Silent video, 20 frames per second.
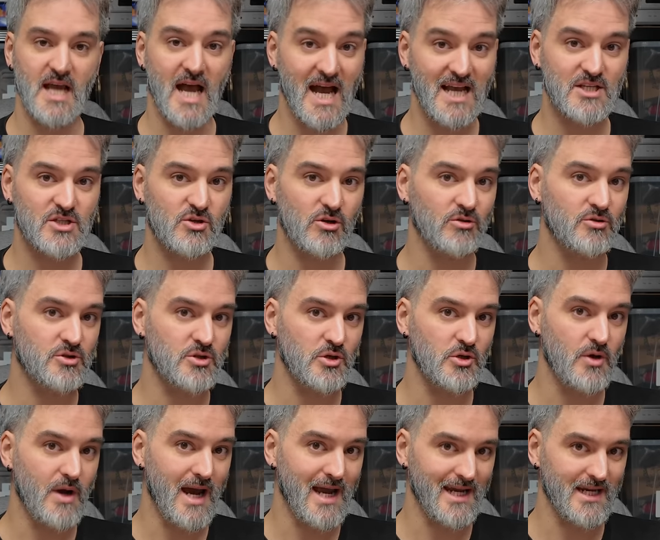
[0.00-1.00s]
it has gone
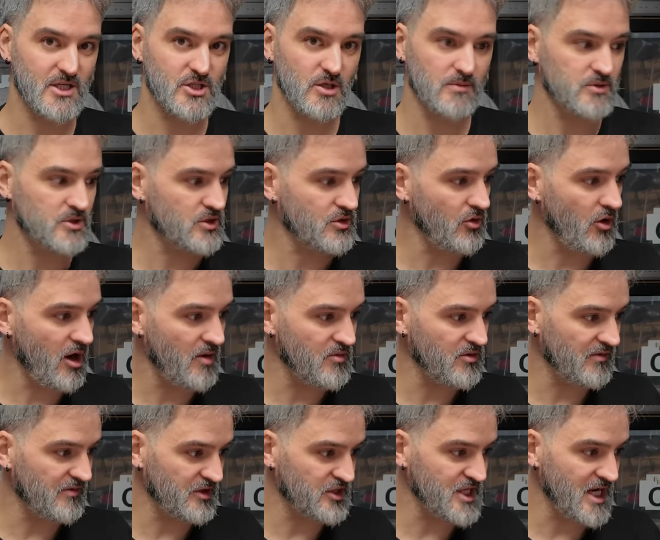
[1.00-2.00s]
to a
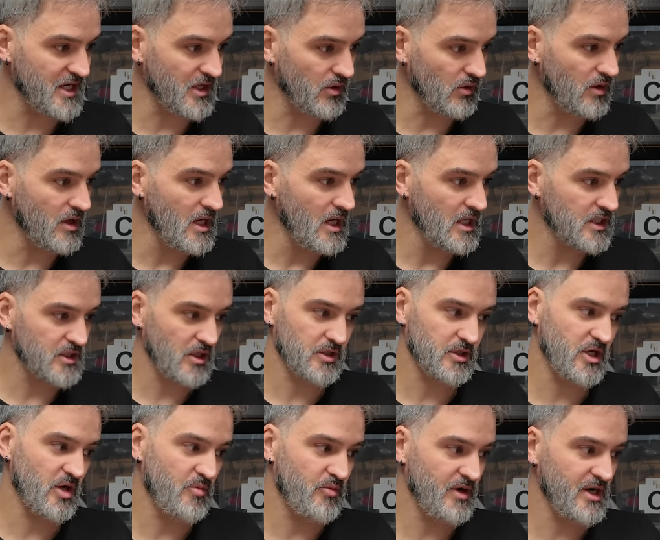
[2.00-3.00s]
subscriber of the channel, so I
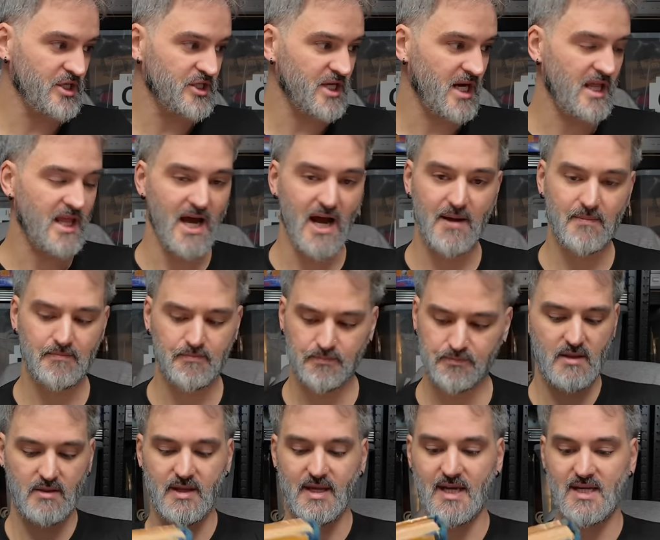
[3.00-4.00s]
do appreciate that.
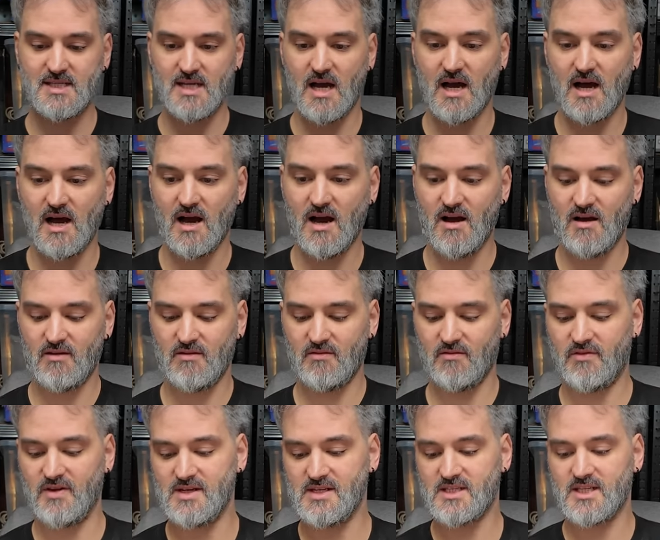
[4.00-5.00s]
These are
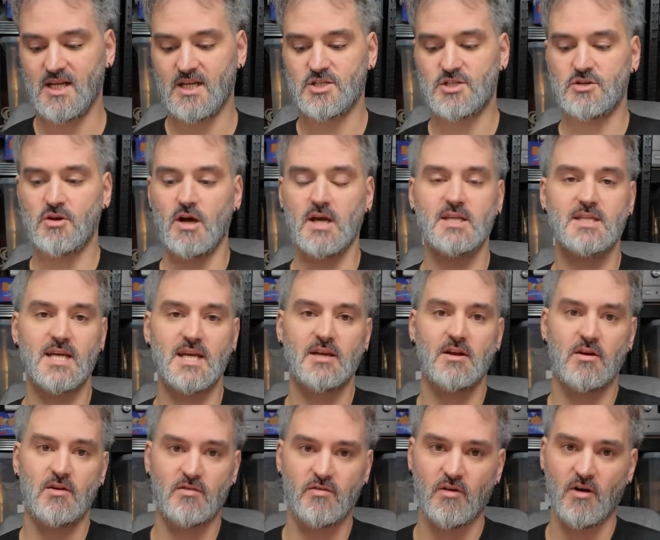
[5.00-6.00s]
vintage
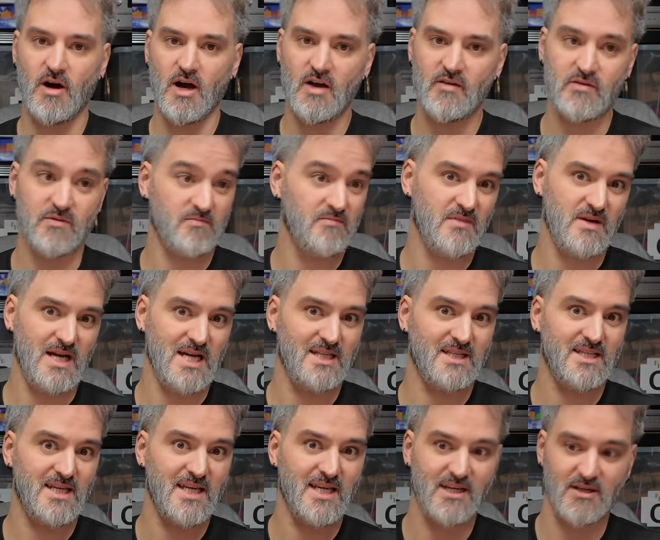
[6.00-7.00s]
1905
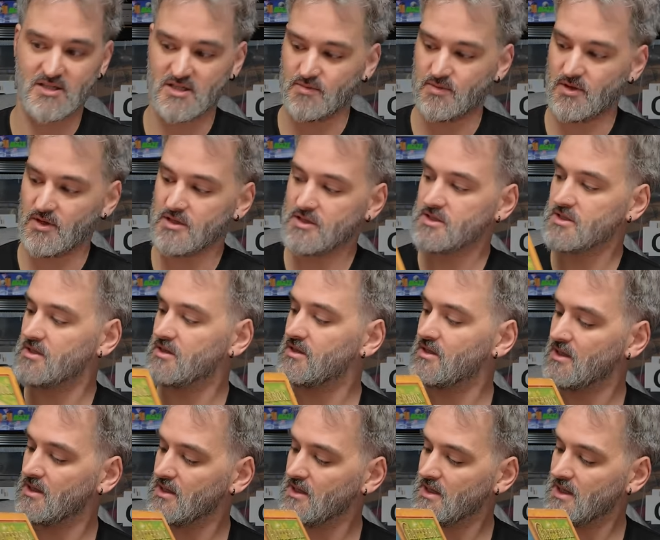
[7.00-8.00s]
antique, I suppose,
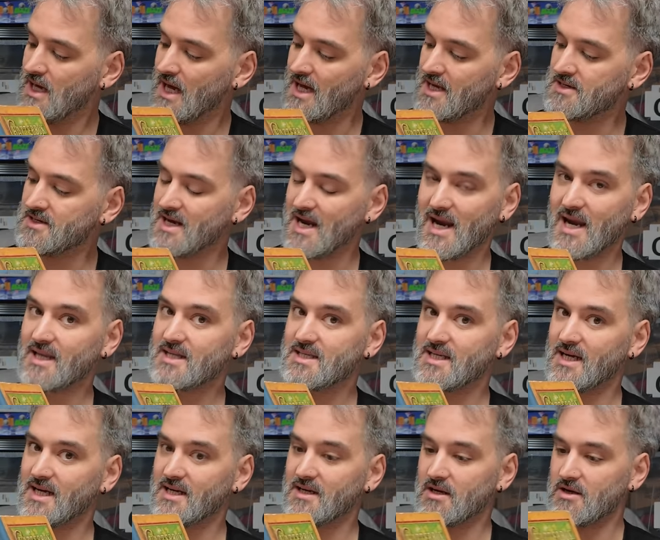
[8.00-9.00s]
and
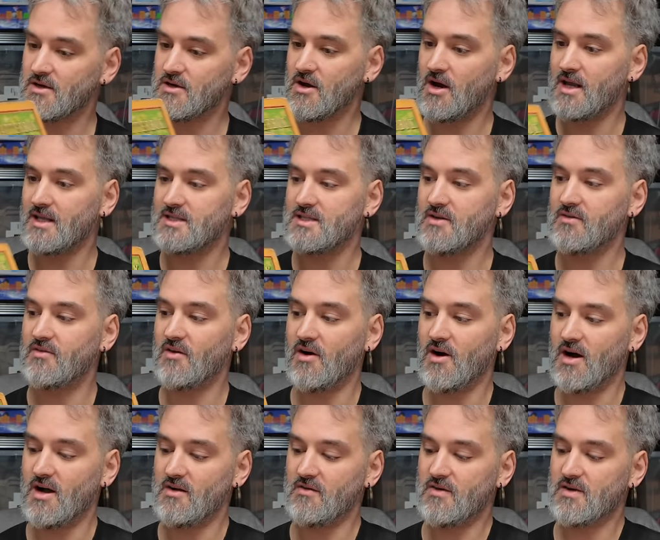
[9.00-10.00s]

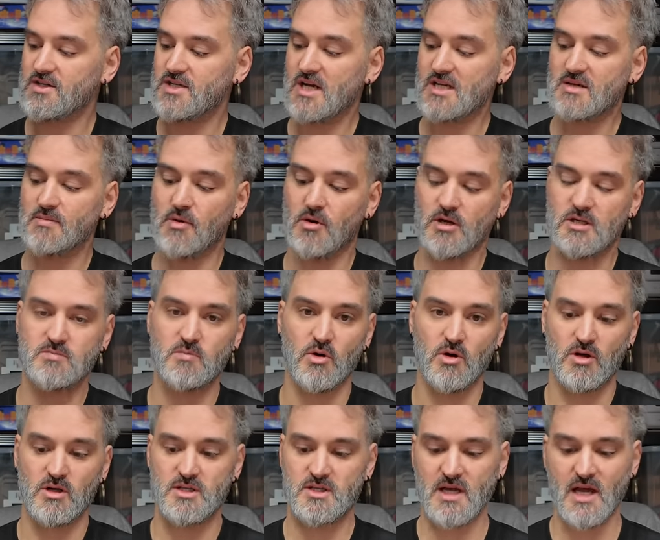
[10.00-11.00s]
1895 chatterbox
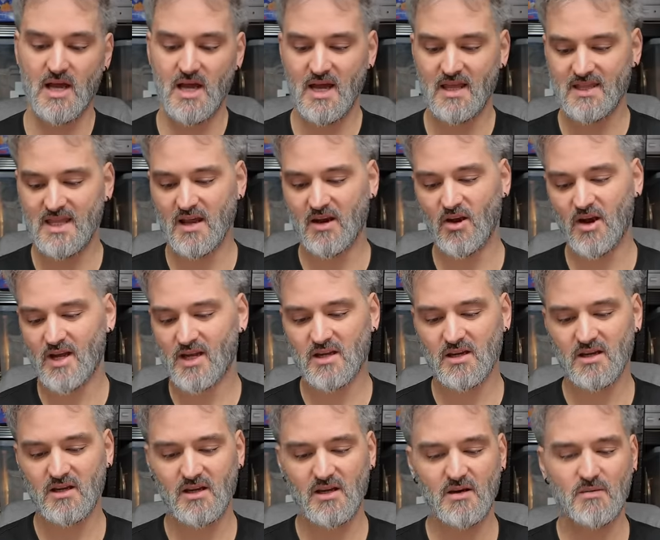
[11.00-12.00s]
books. They're
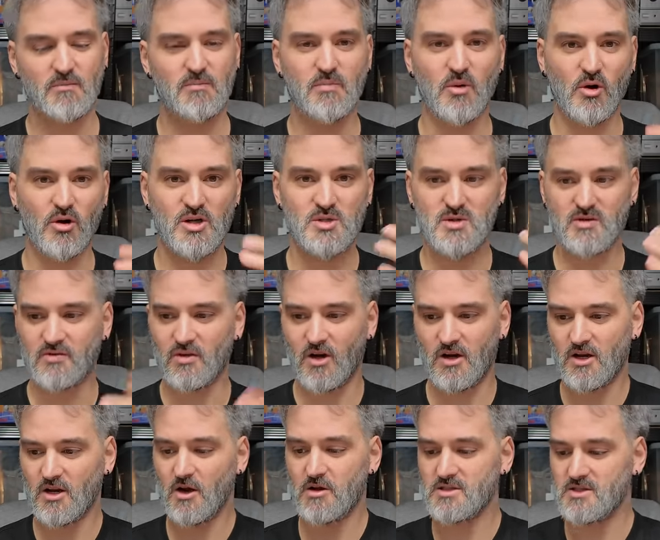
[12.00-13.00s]
like books with
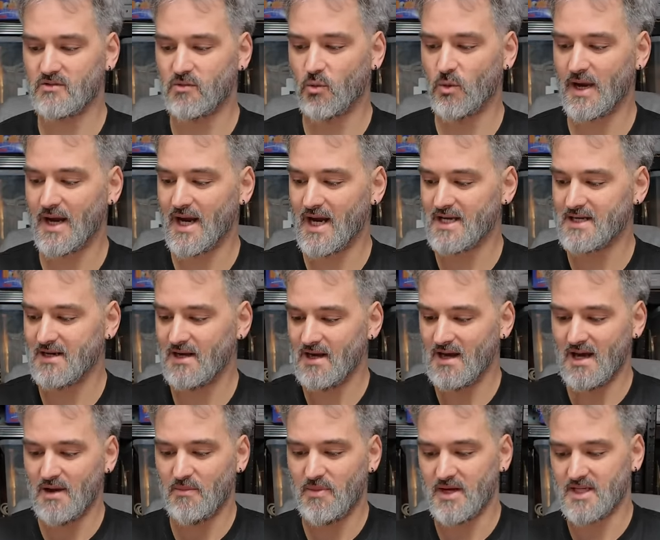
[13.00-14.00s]
like loads of weird
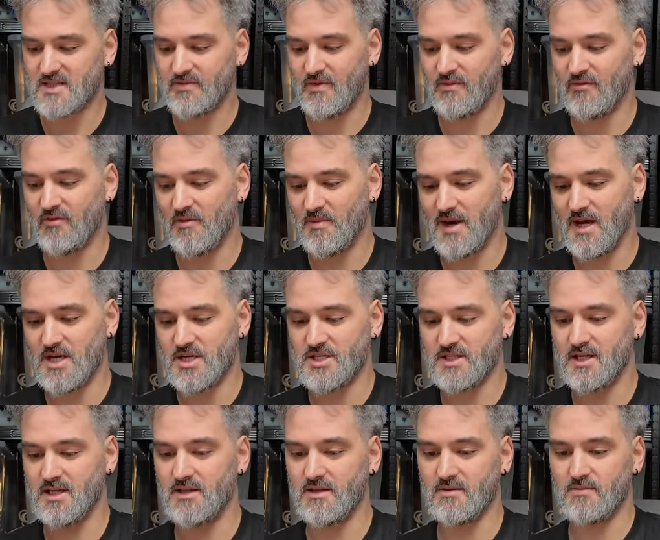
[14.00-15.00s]
bits of
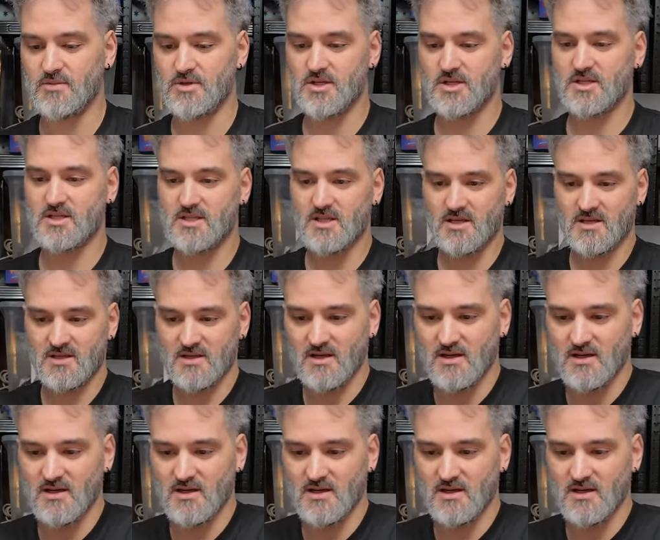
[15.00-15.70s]
information in them. Just,